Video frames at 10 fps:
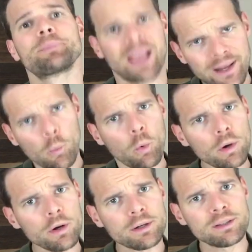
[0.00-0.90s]
And it
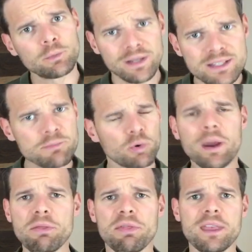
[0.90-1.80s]
worked. We did some
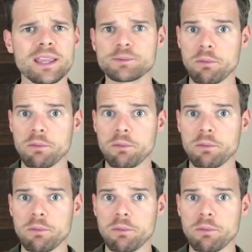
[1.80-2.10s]
great things.